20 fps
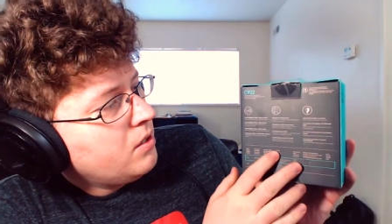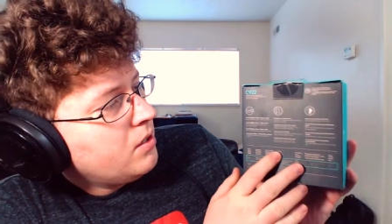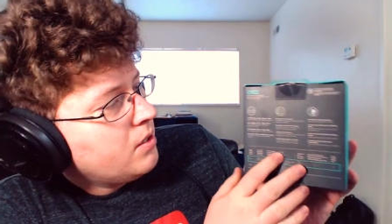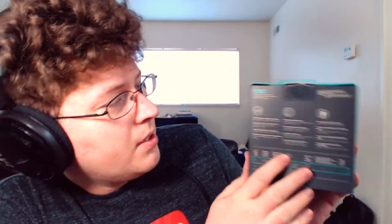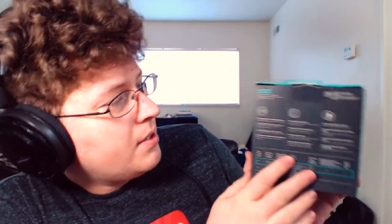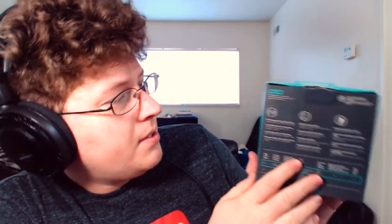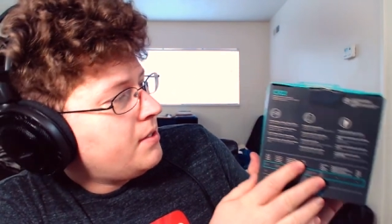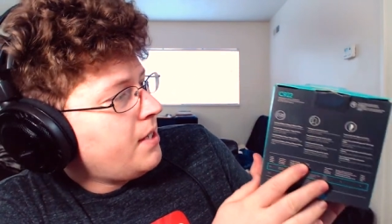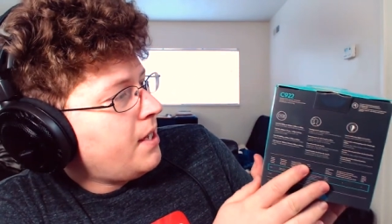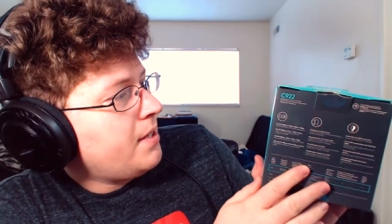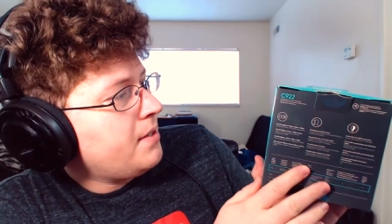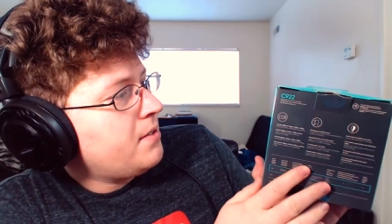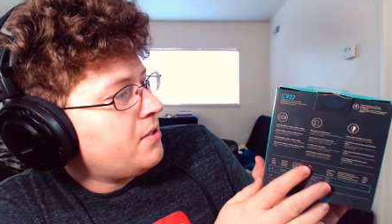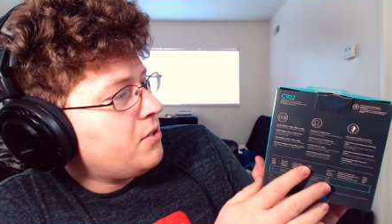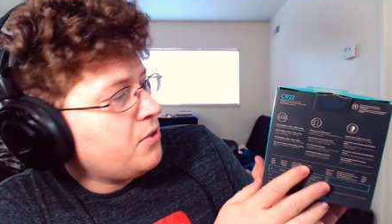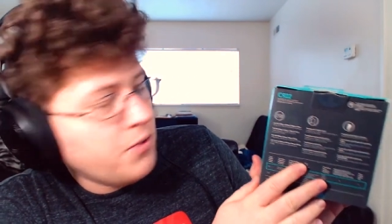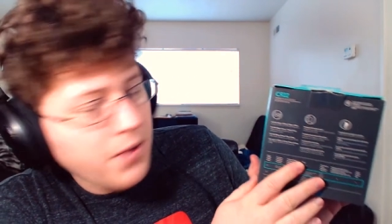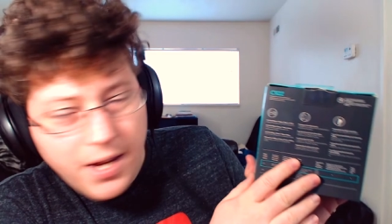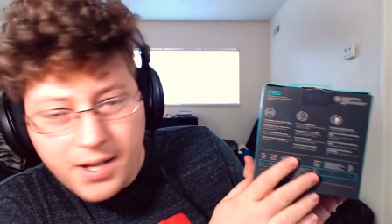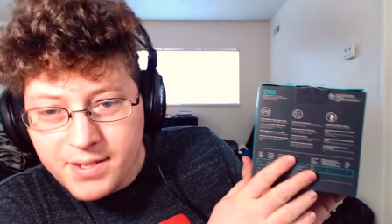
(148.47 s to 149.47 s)
extends
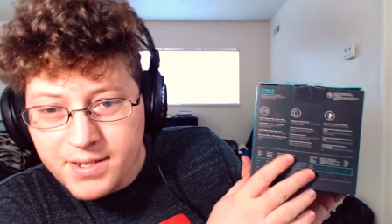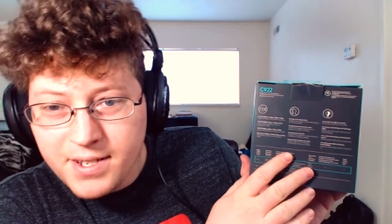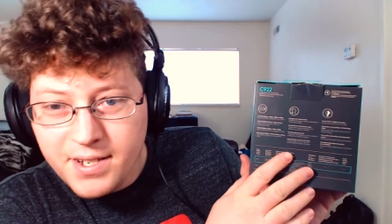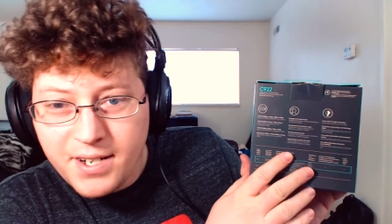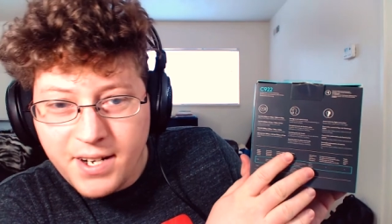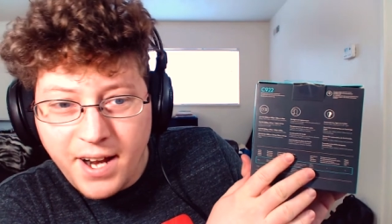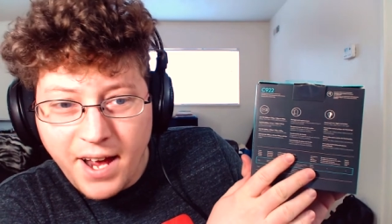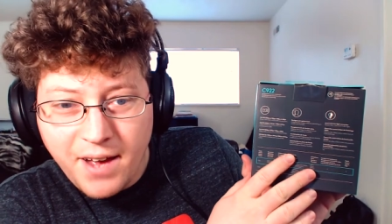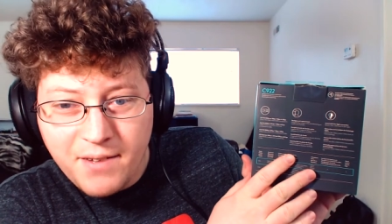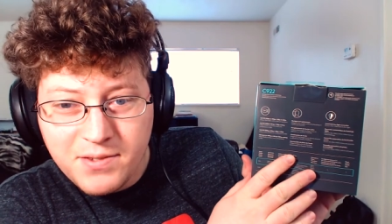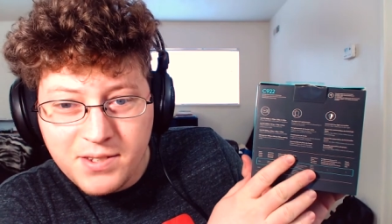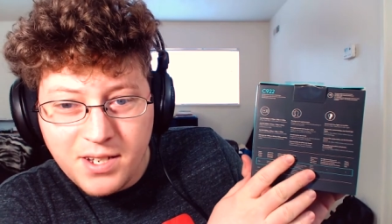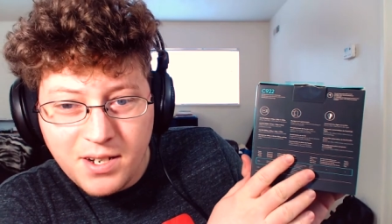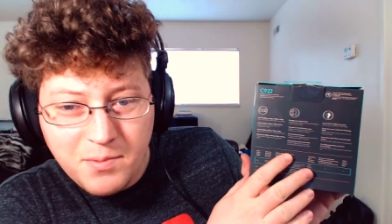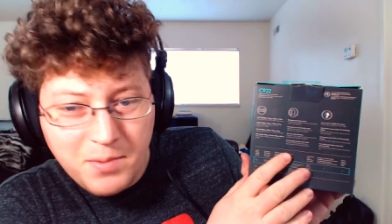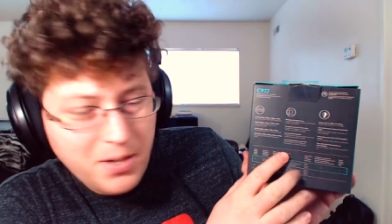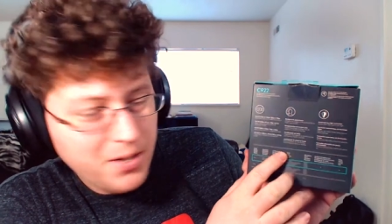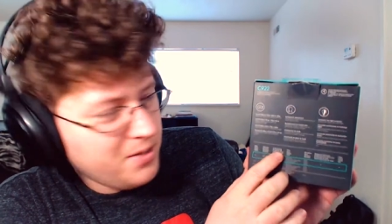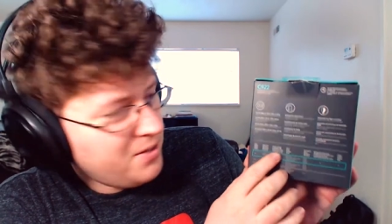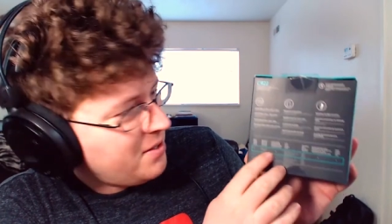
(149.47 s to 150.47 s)
to 18.5
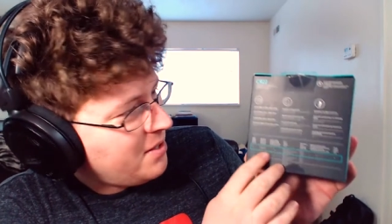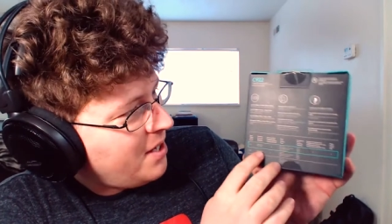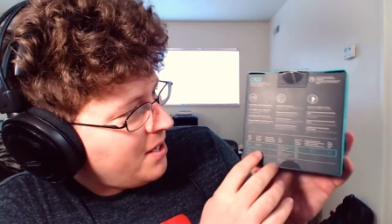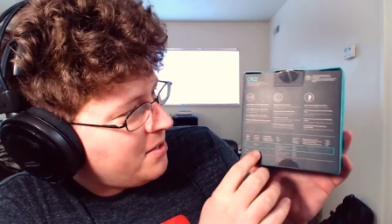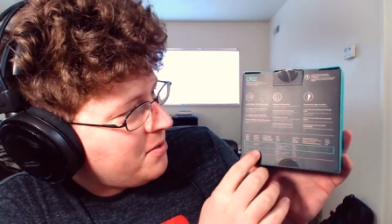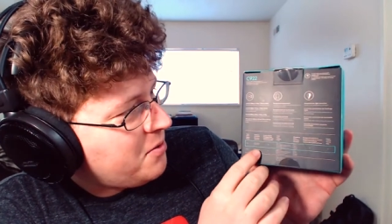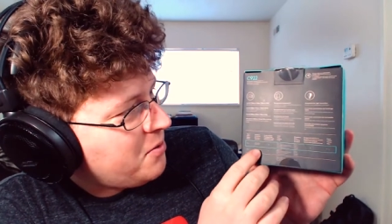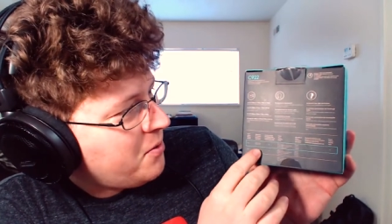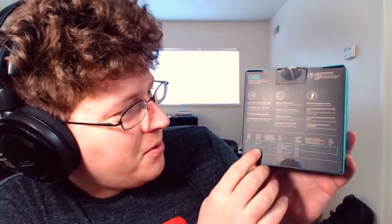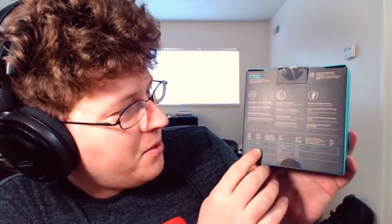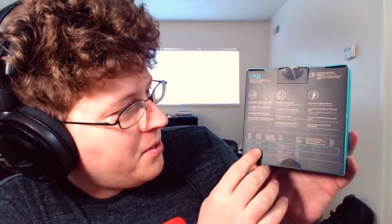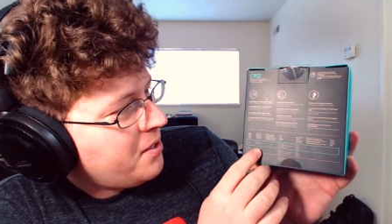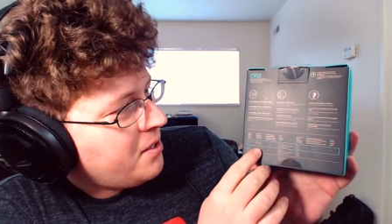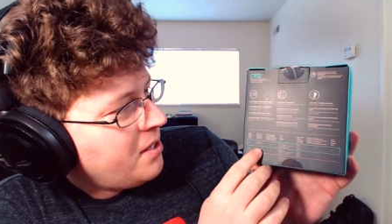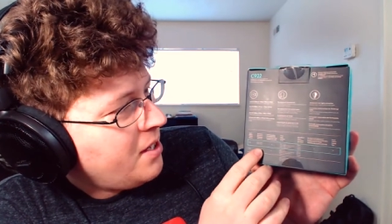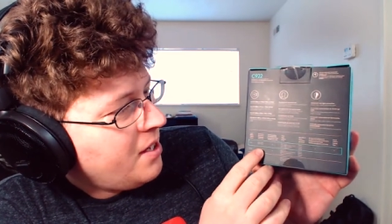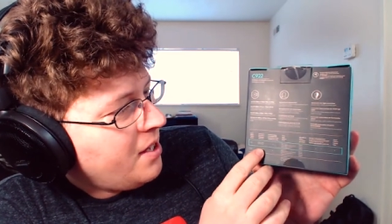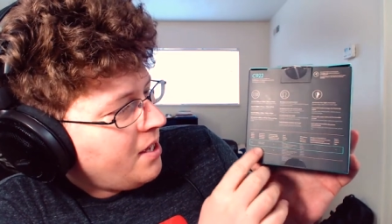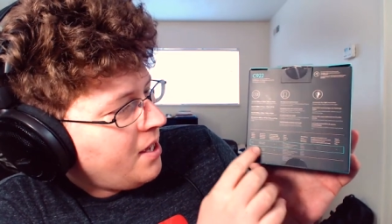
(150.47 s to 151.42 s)
centimeters, in case you're wondering.